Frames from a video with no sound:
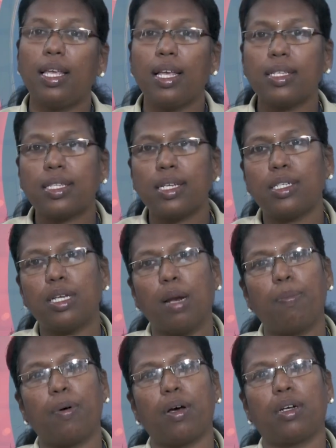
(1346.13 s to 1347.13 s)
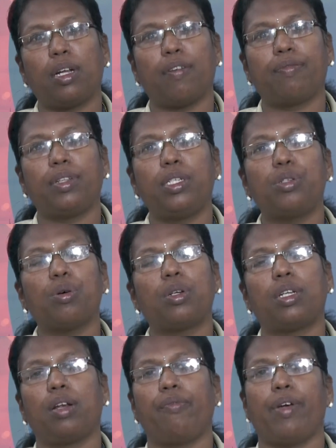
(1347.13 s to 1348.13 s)
essential part of the
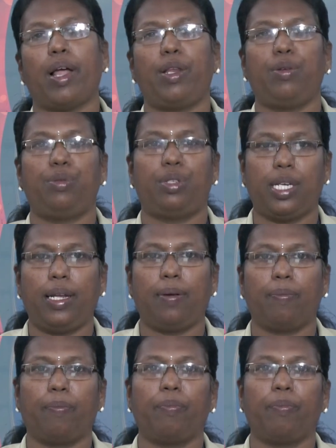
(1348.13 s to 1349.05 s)
total value chain.